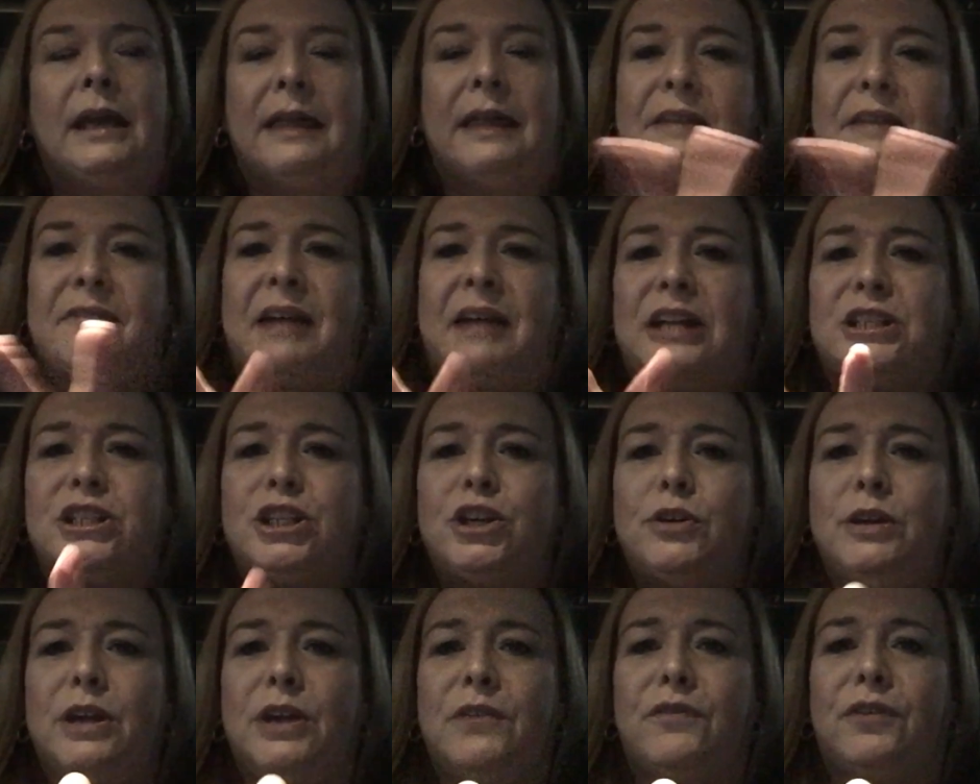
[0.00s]
And they've got
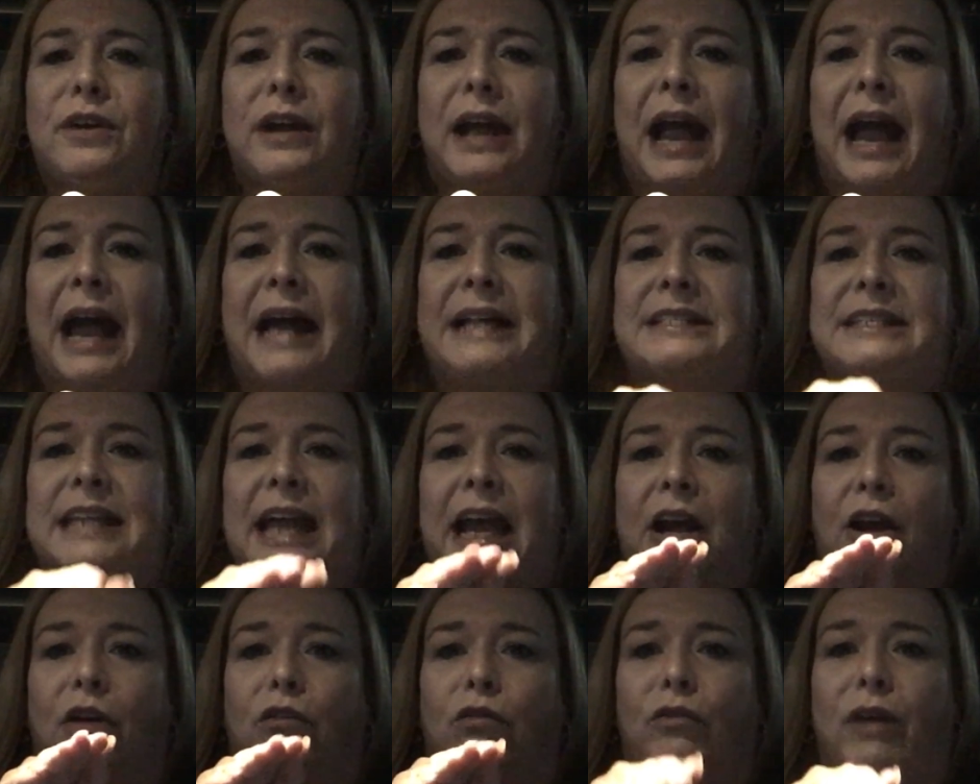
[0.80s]
two different kinds,
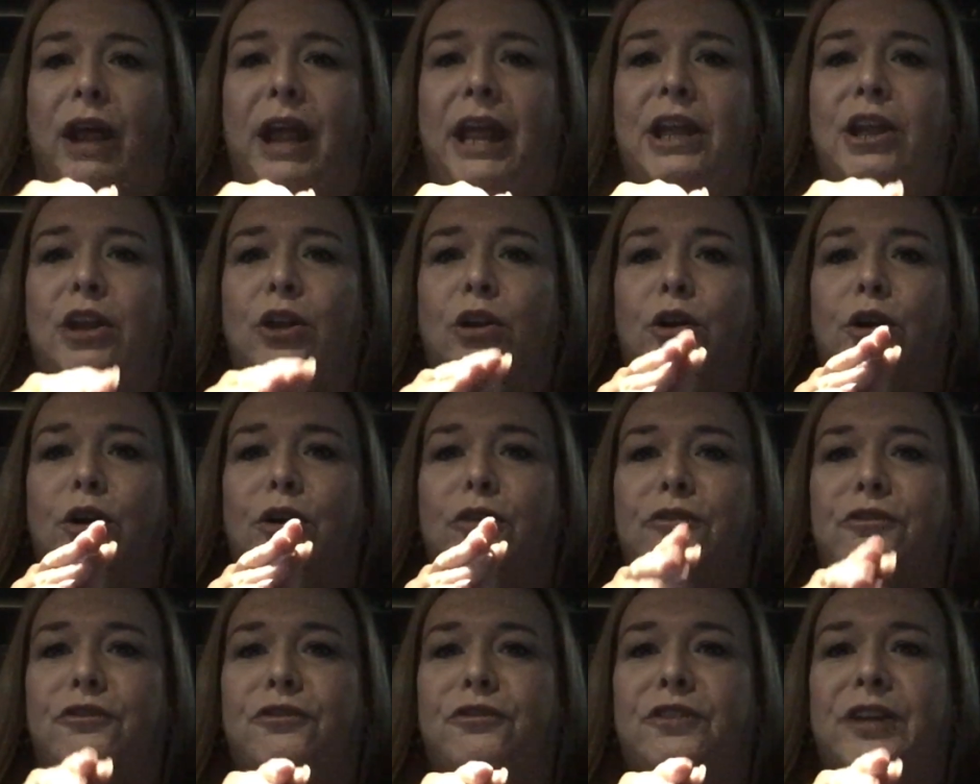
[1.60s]
like a
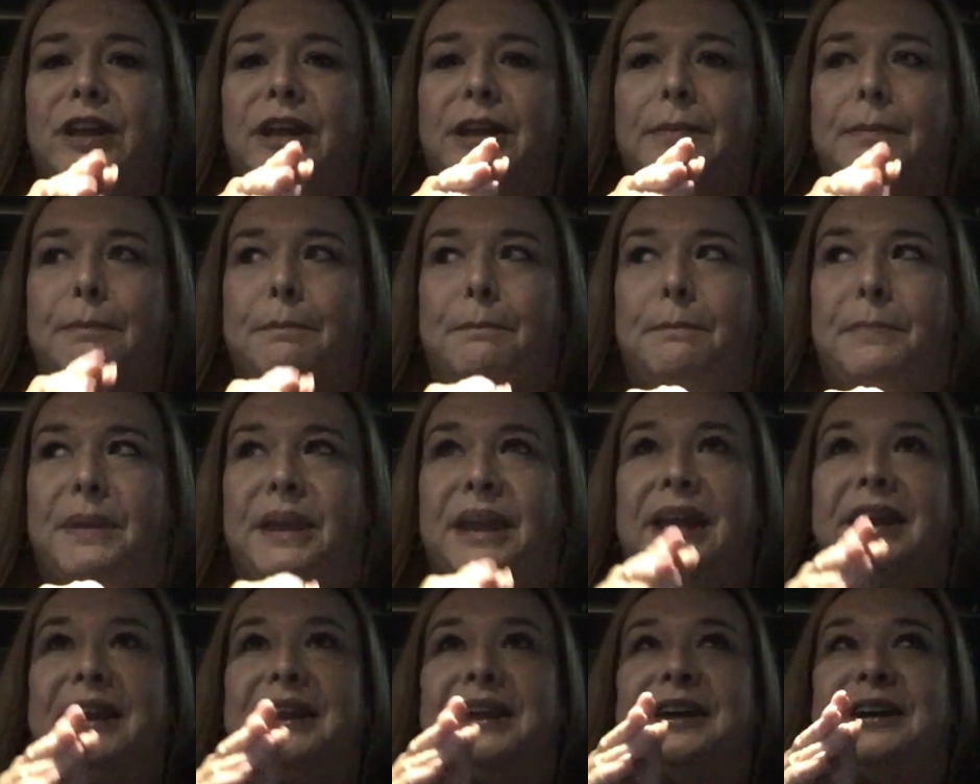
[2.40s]
regular
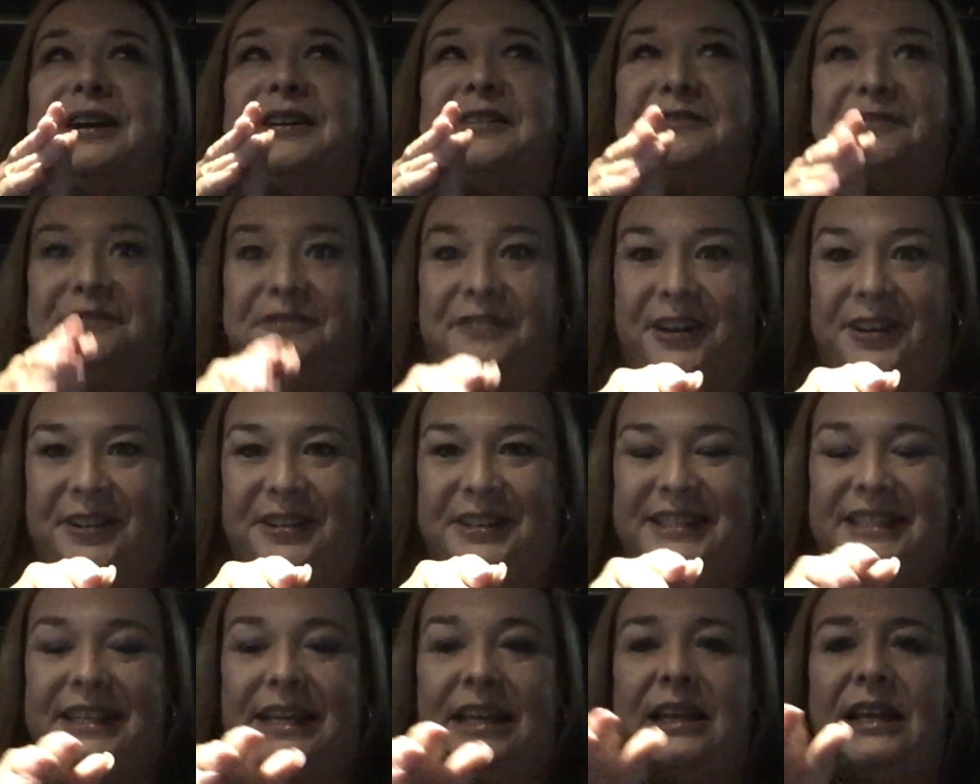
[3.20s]
Fitbit
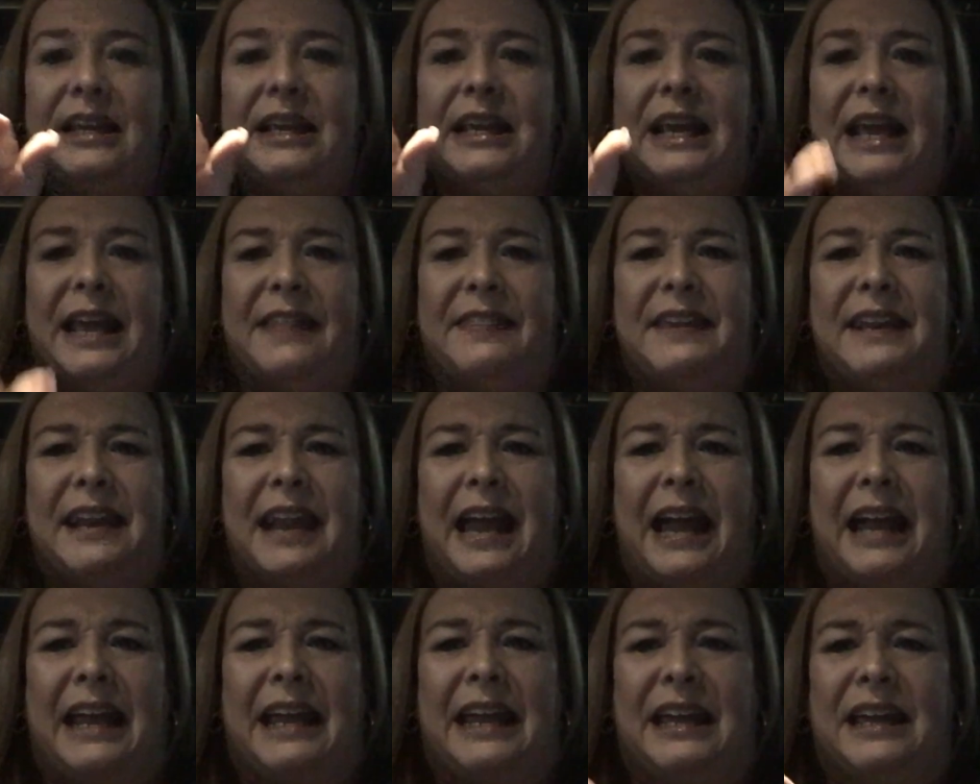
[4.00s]
Versa and then
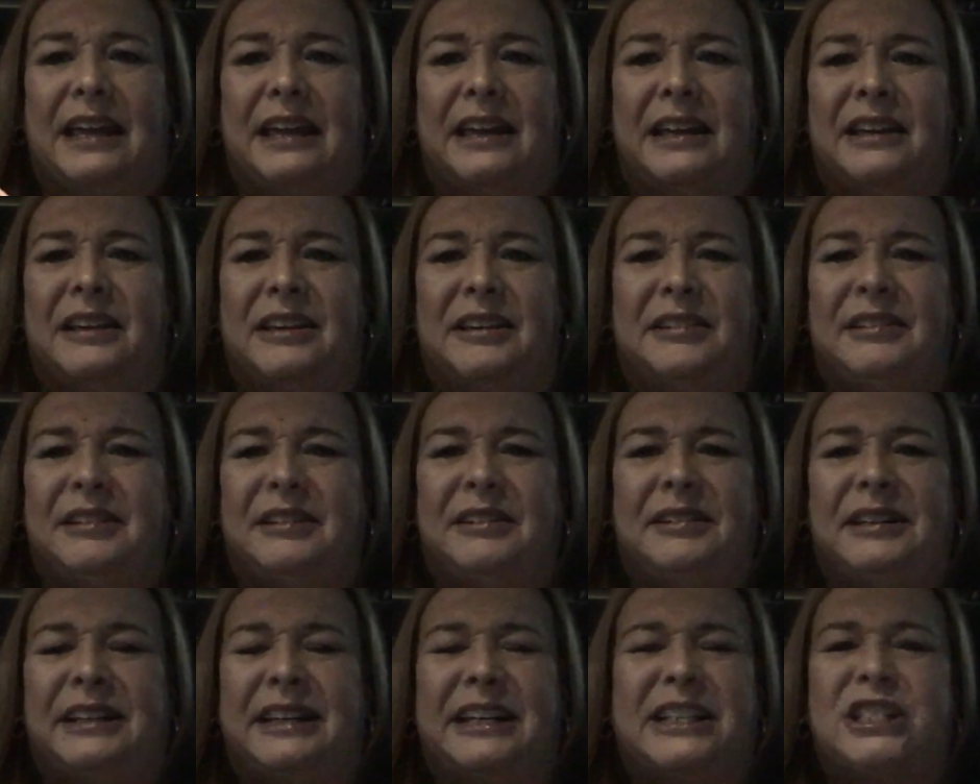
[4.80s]
like a
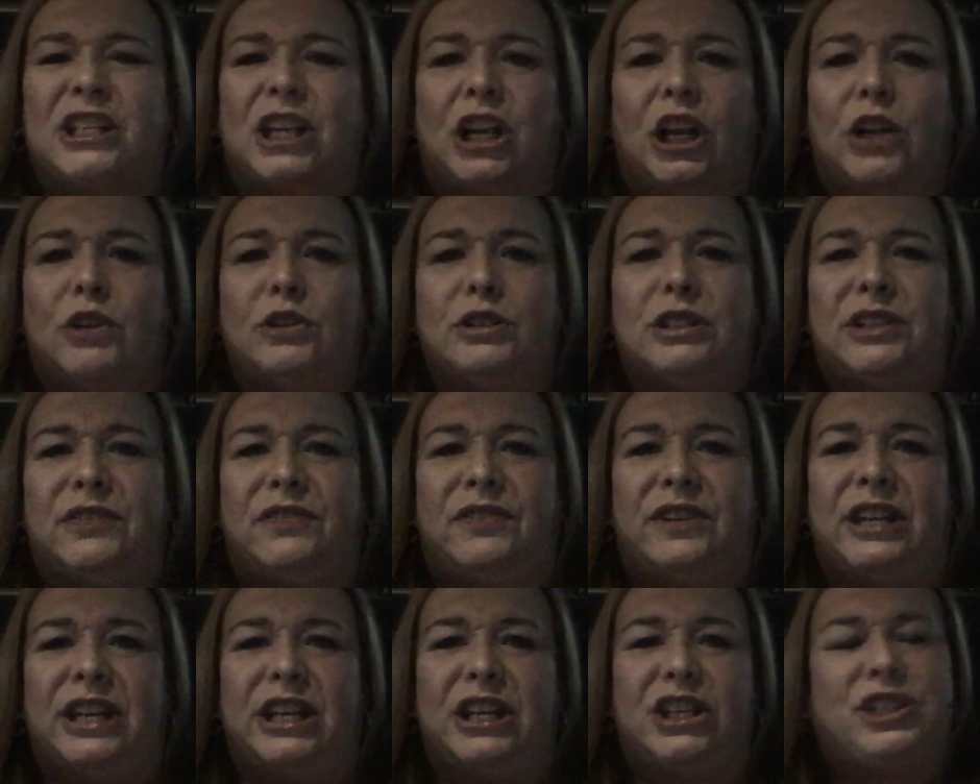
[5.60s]

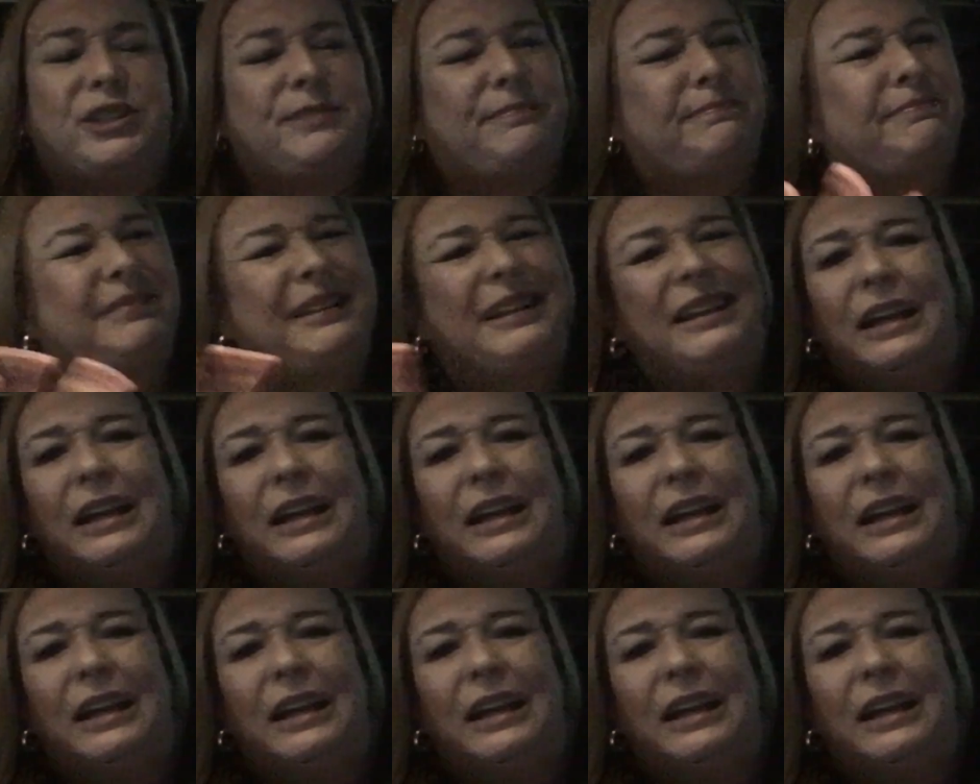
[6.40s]
exclusive edition.